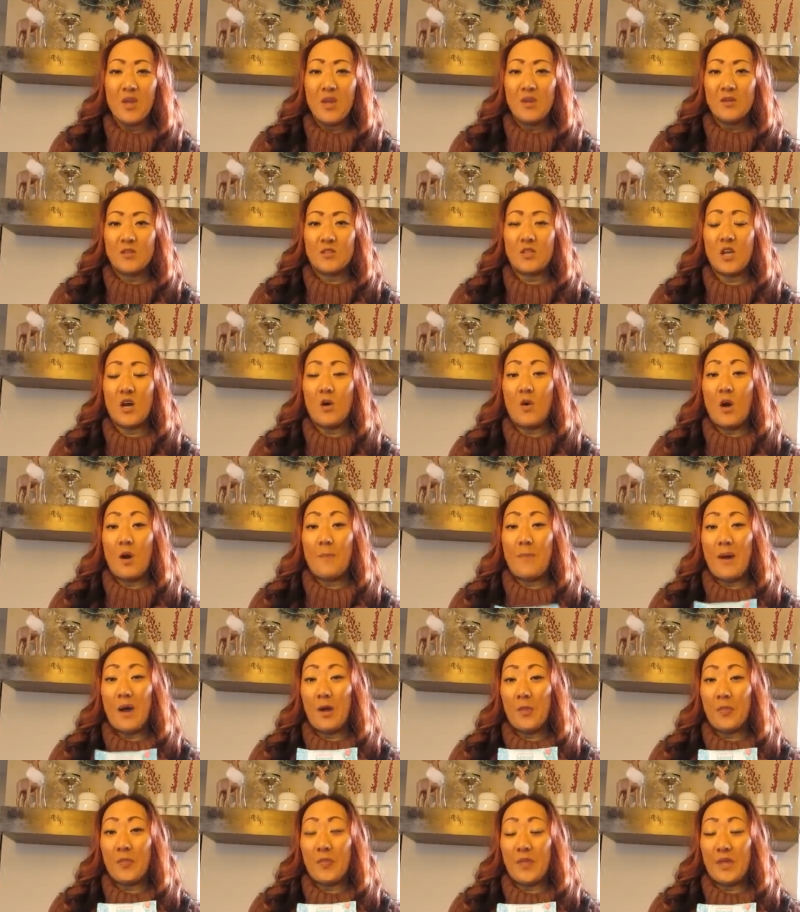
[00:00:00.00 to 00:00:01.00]
So
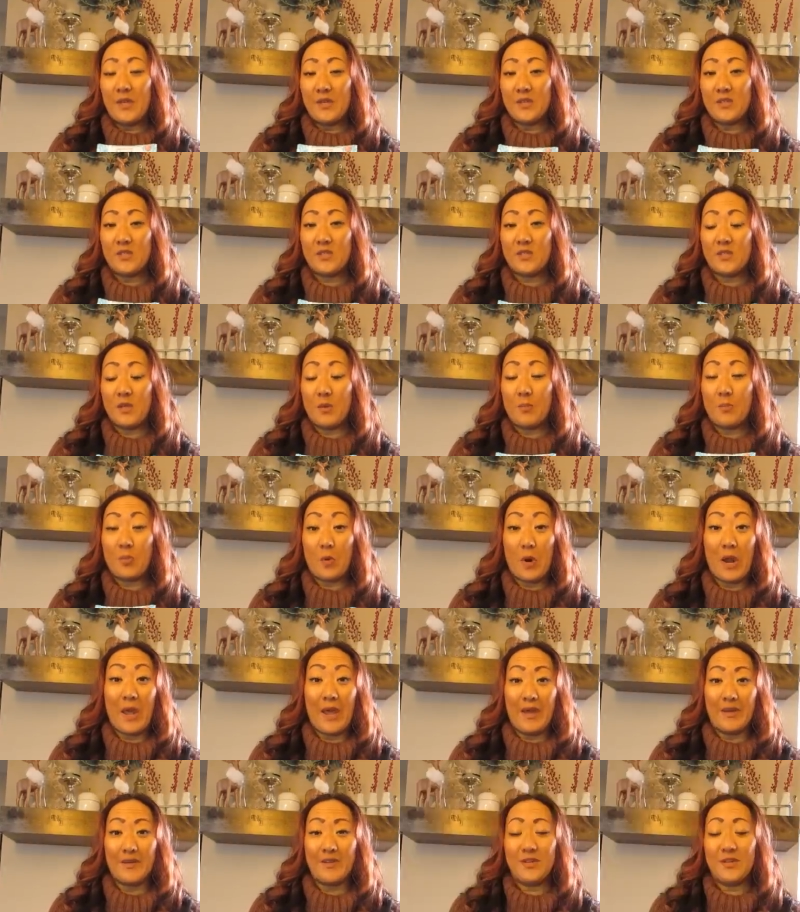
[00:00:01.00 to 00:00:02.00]
about this
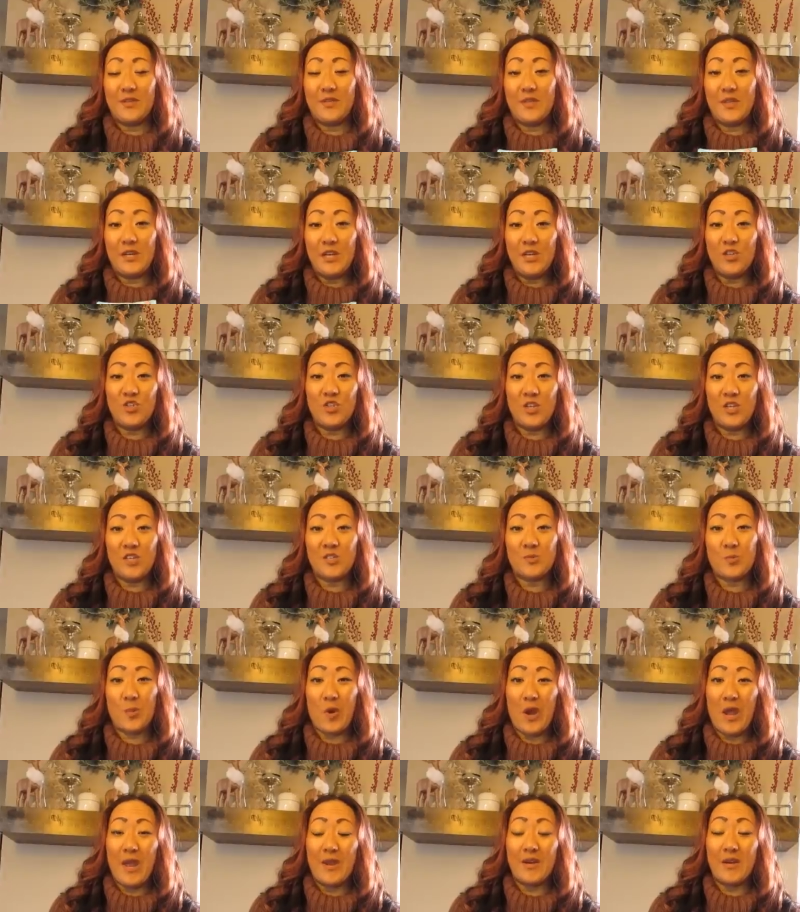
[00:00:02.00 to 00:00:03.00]
brand, the Neat Cheeks
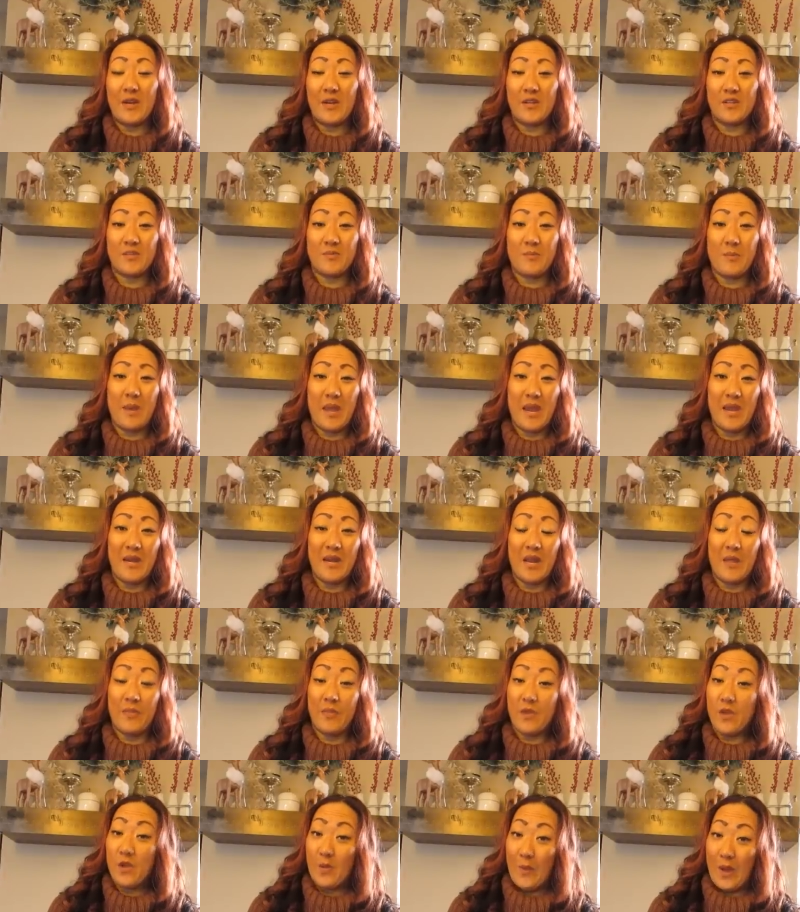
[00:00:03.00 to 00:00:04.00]
brand is made in
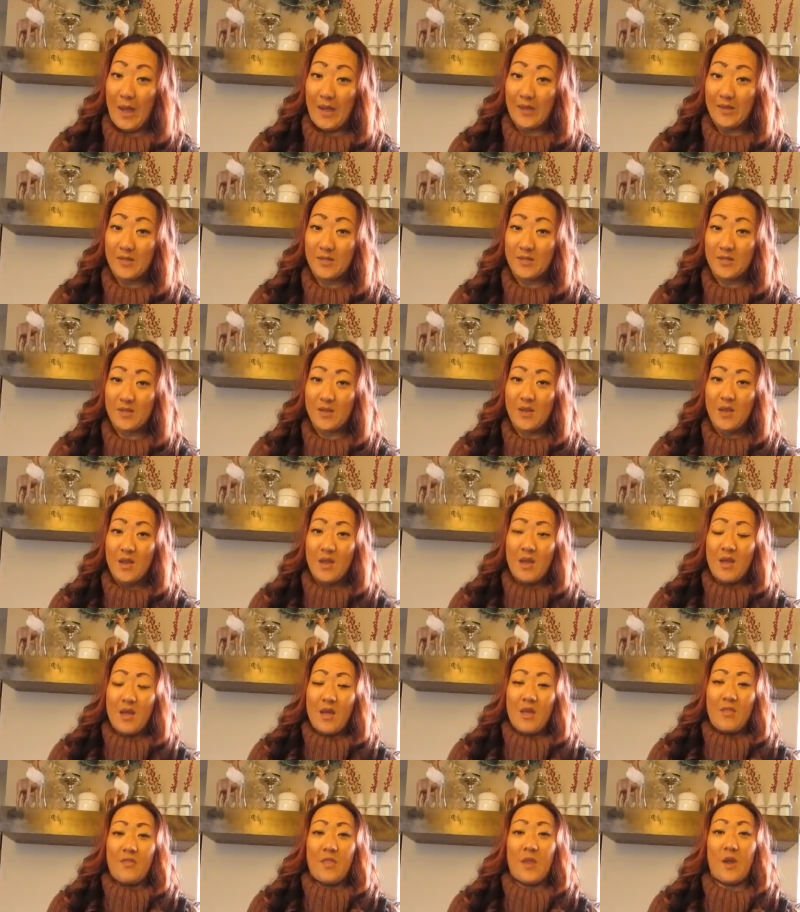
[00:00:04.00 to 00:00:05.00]
the US.
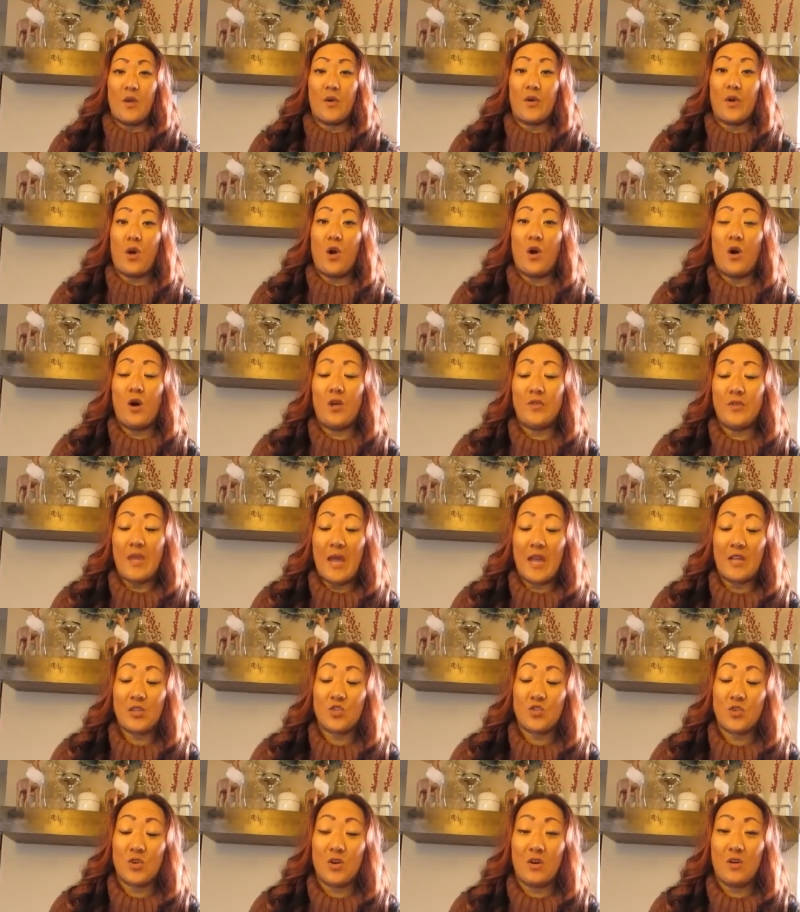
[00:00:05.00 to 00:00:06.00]
They are an
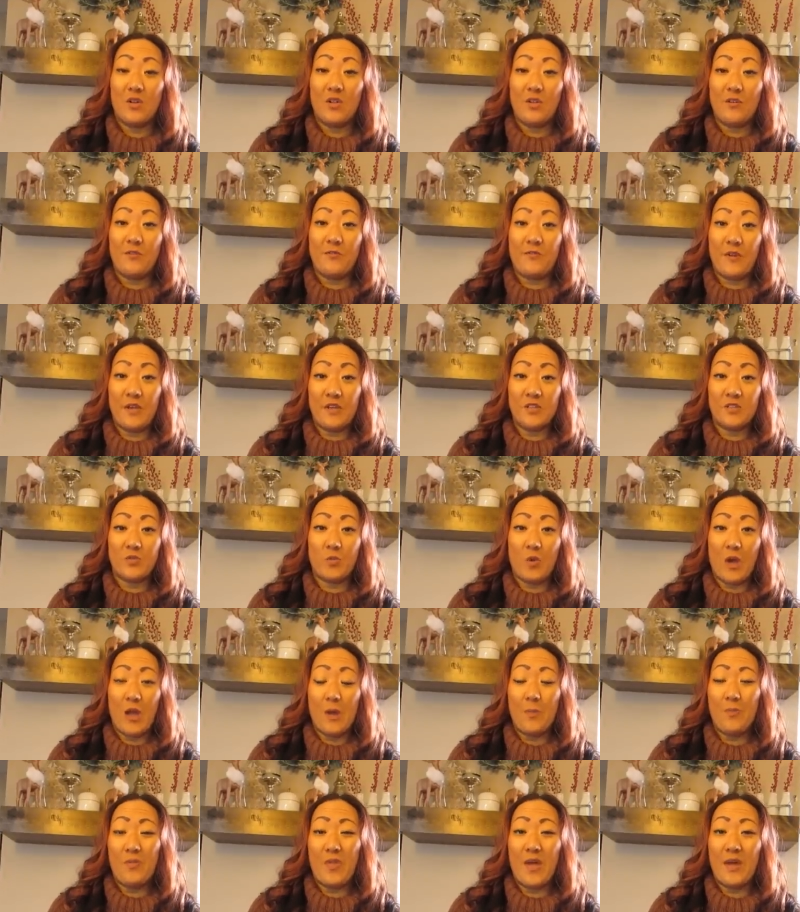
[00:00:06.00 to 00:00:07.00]
all-natural face
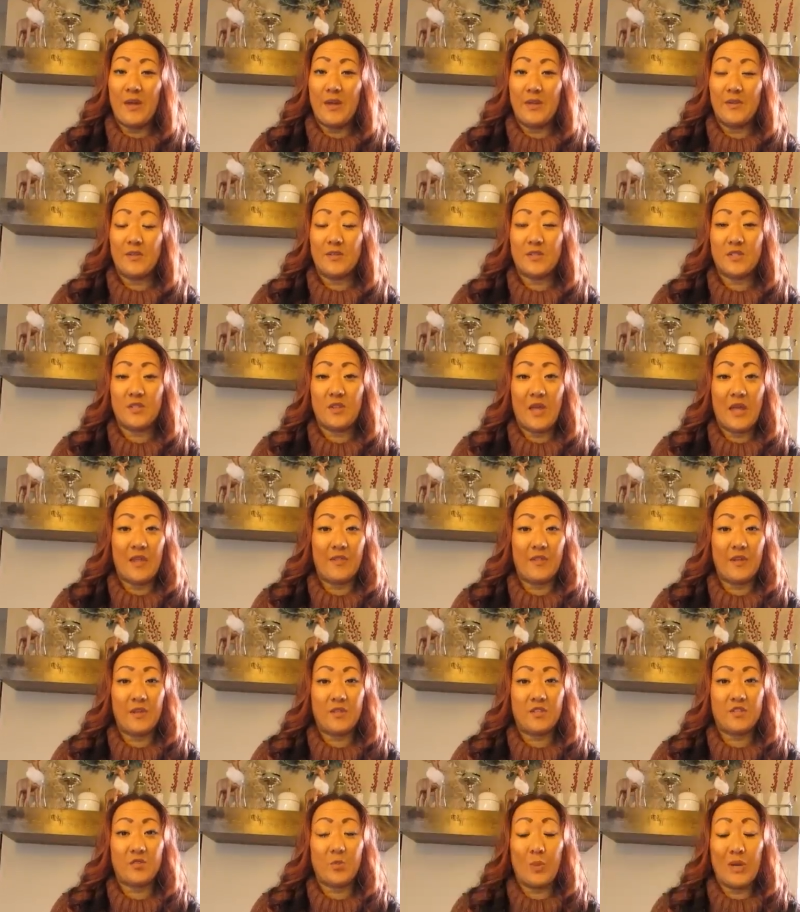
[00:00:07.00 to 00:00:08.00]
wipe that is slightly
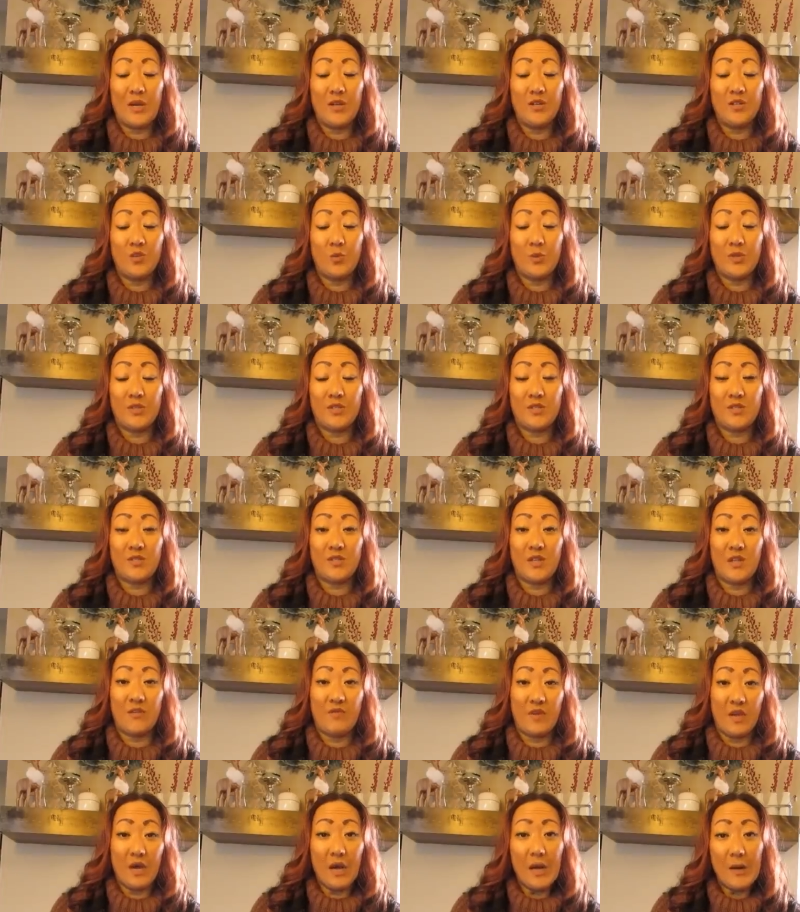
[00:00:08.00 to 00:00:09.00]
sweetened with
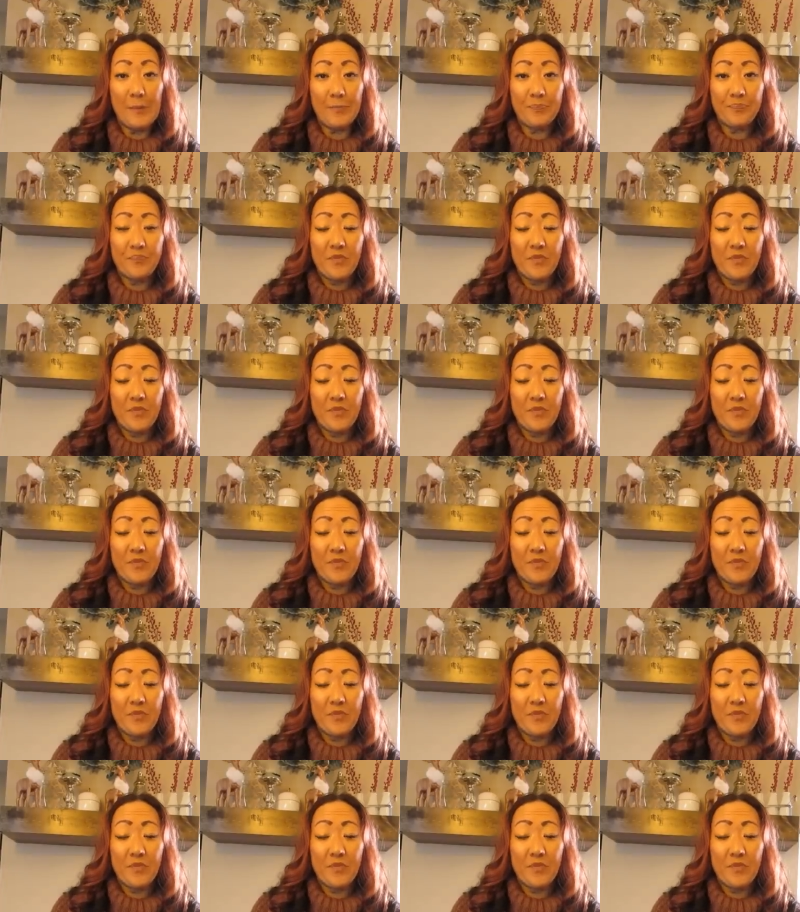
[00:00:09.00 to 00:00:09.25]
stevia.